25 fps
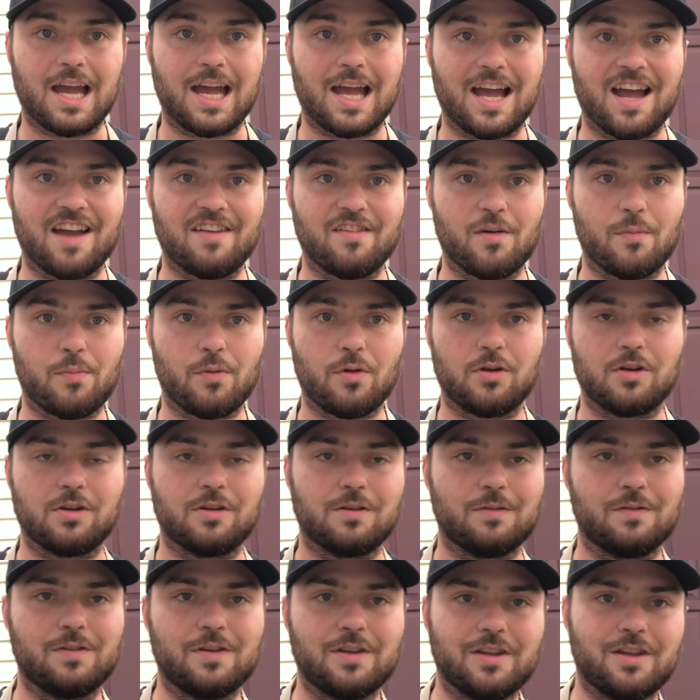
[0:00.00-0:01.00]
I've uploaded
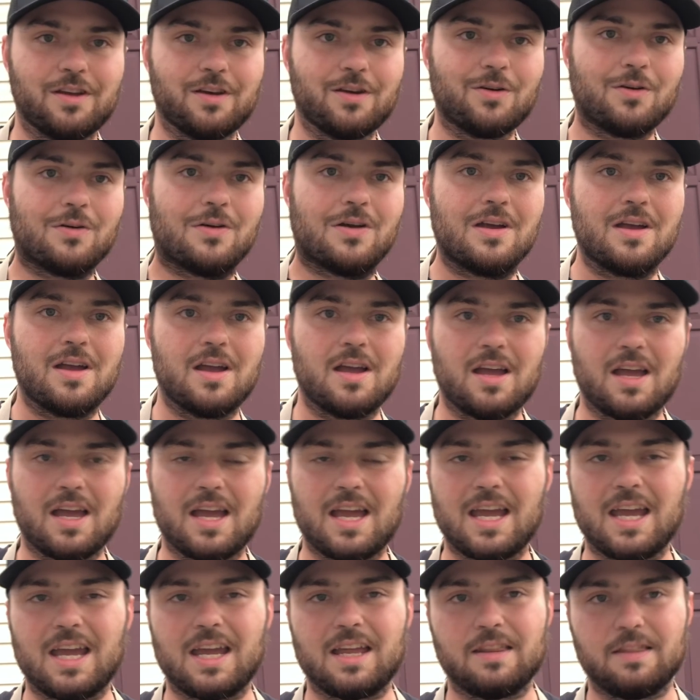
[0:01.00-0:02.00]
a video.
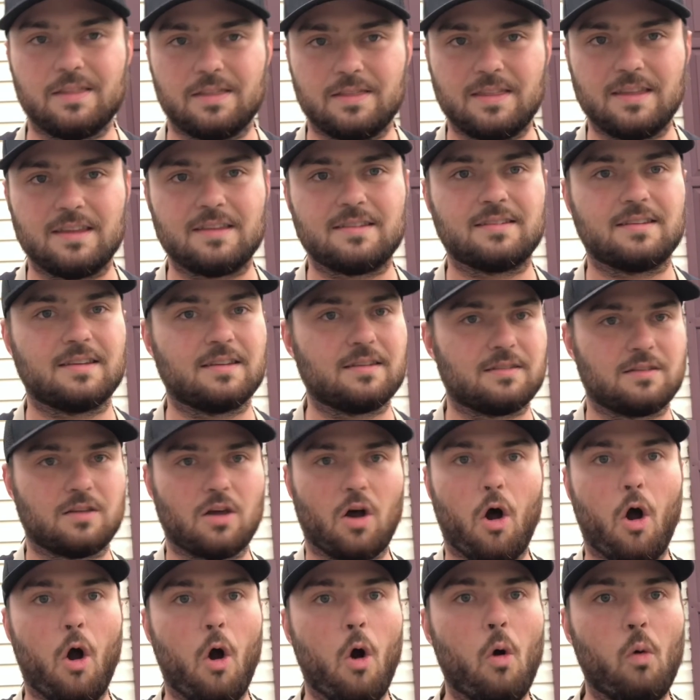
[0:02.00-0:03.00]
And this is the
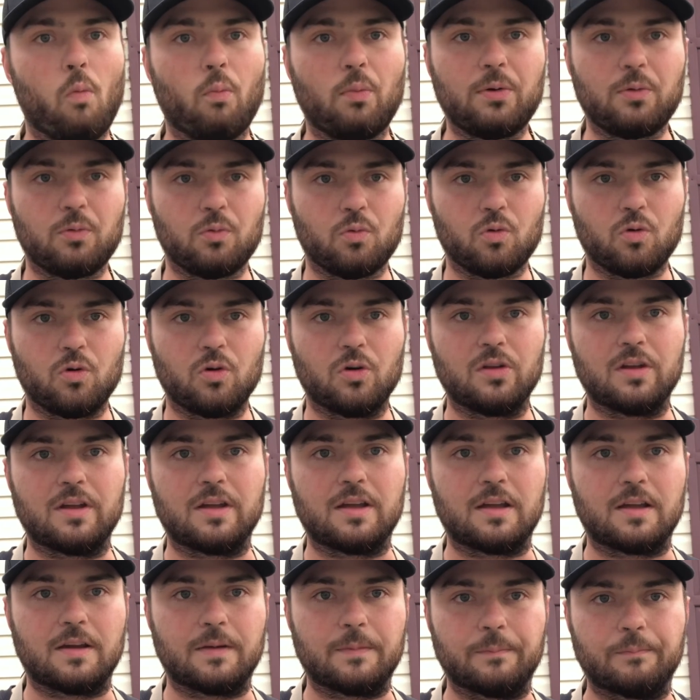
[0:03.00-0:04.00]
only
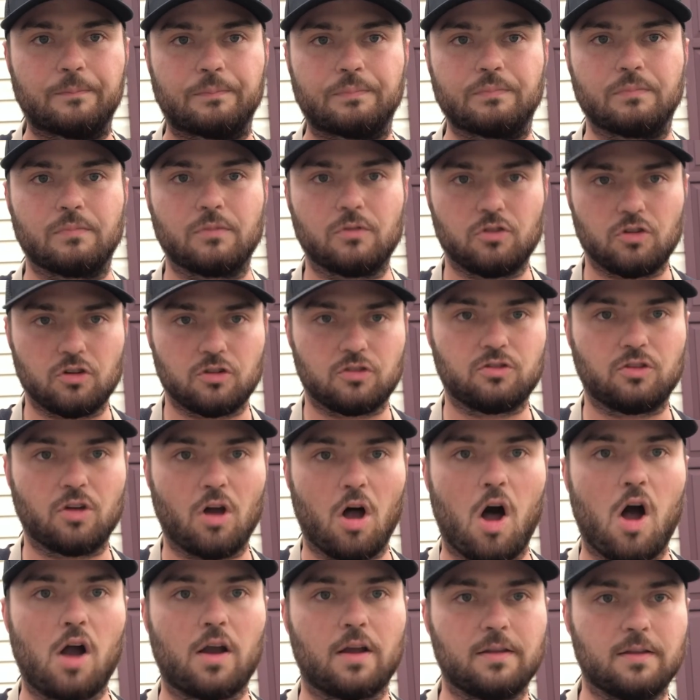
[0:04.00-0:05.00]
really just
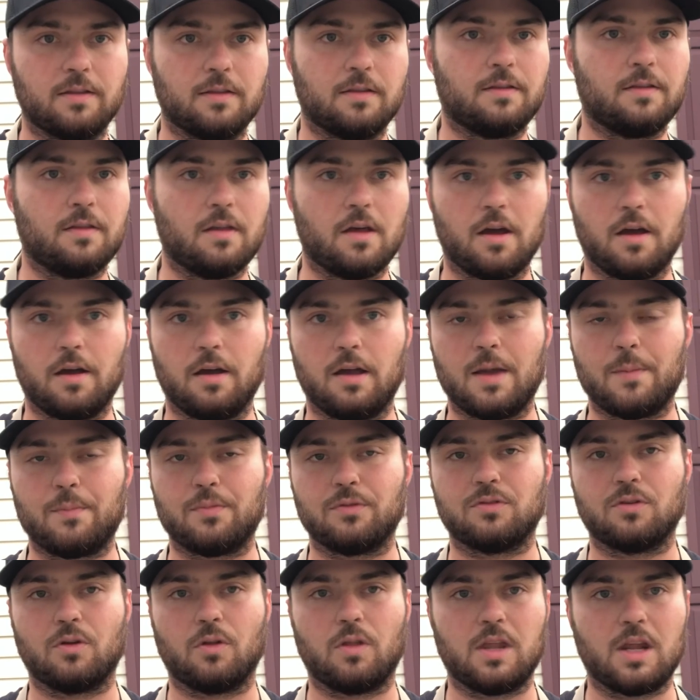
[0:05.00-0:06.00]
talking
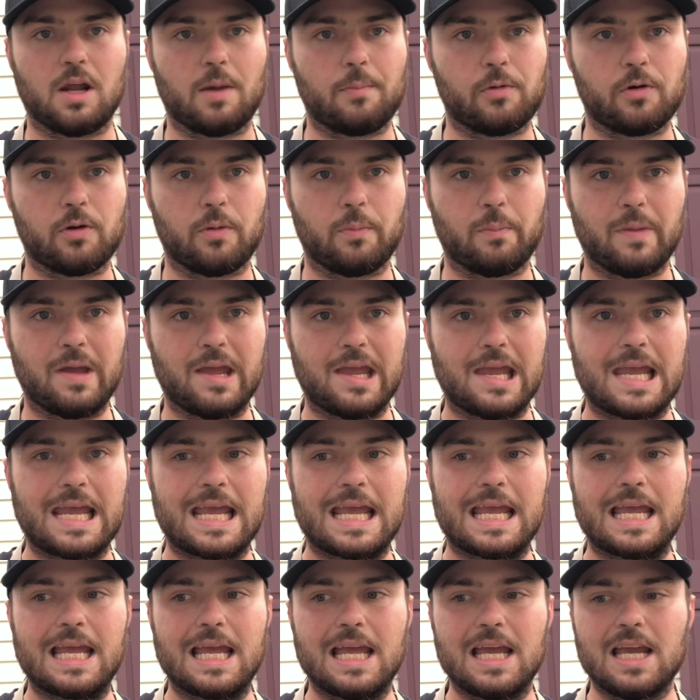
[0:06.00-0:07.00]
episode that I'm going to
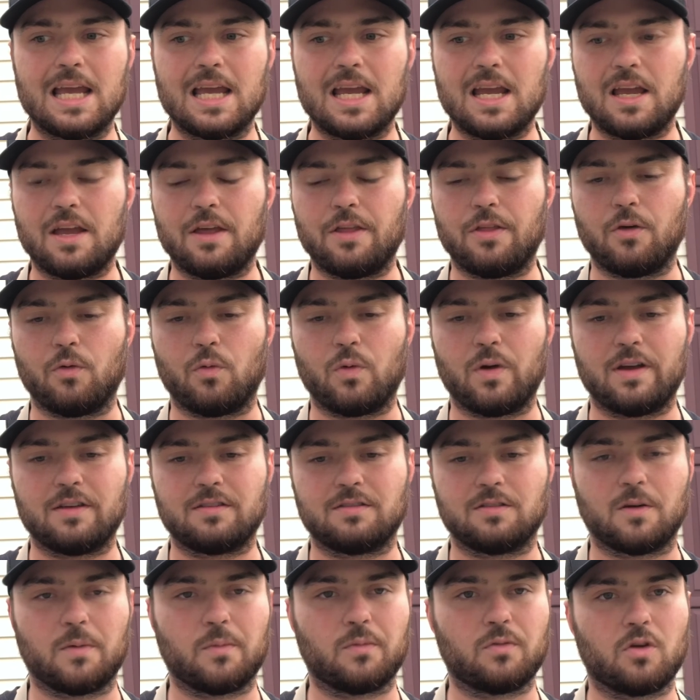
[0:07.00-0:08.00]
make. The
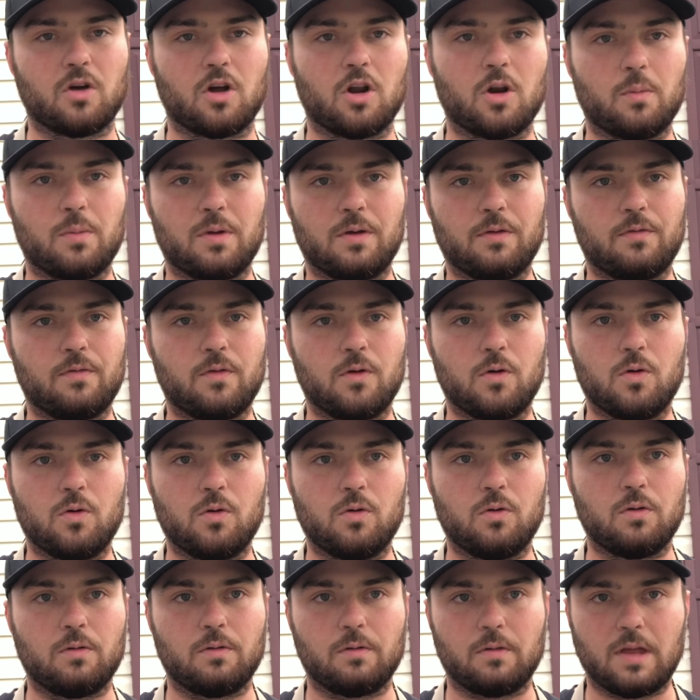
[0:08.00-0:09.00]
rest of them is going to be
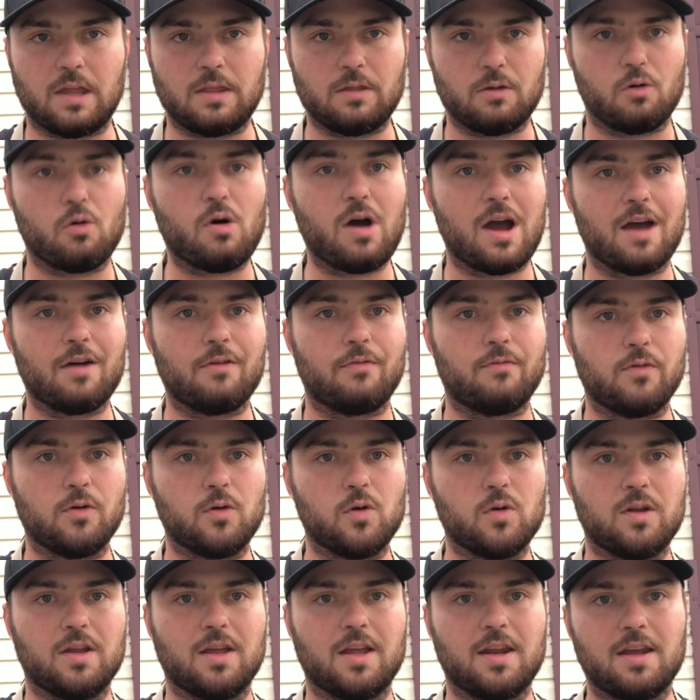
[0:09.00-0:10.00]
food. They'll have
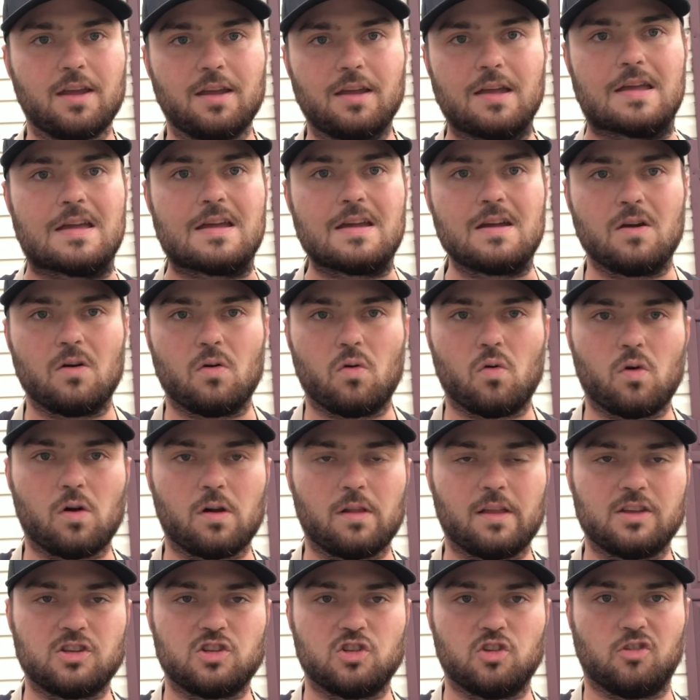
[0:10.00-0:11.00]
food in it, or
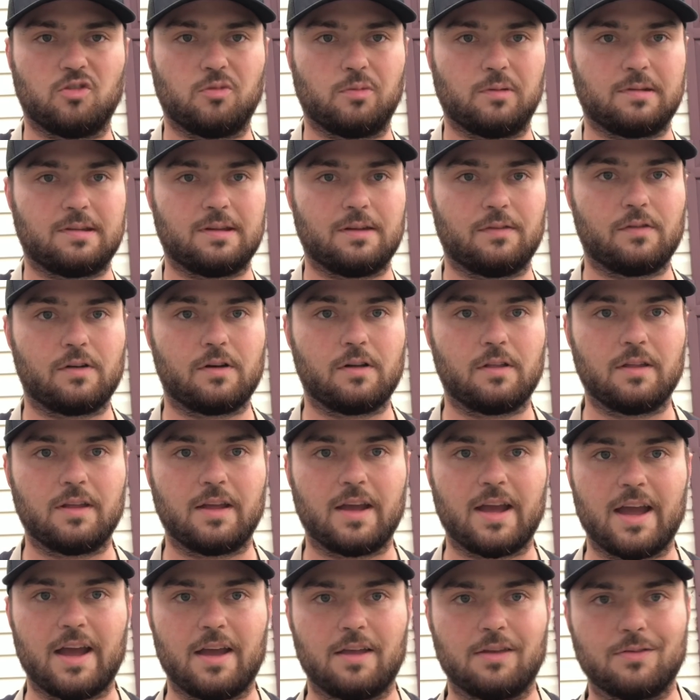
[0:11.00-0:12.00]
unless you specifically
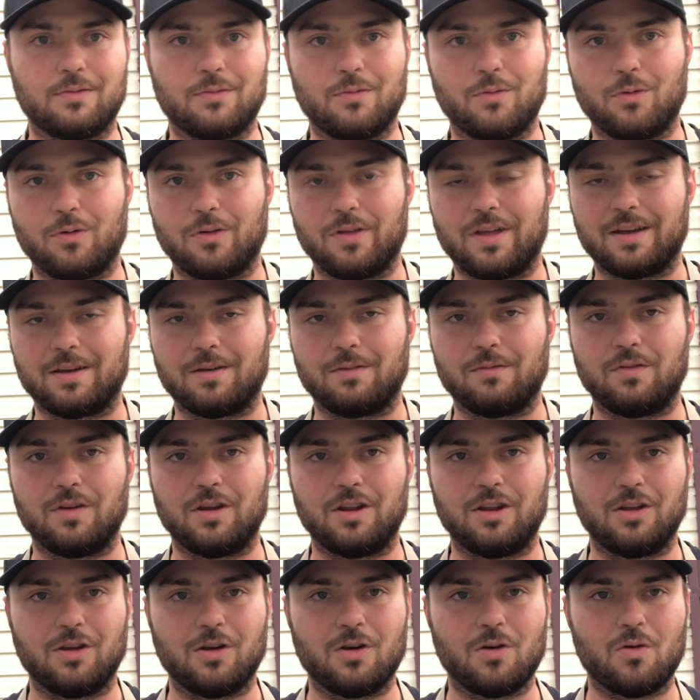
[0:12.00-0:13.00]
ask for like a
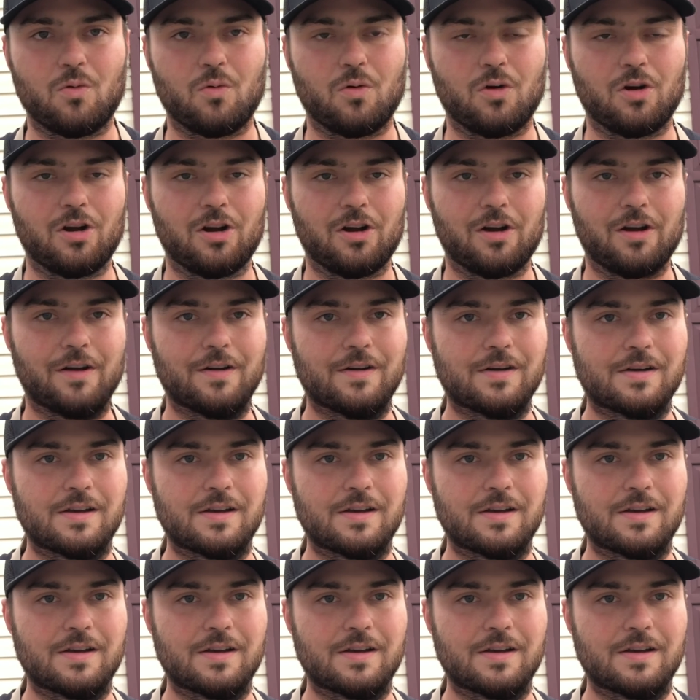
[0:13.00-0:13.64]
video where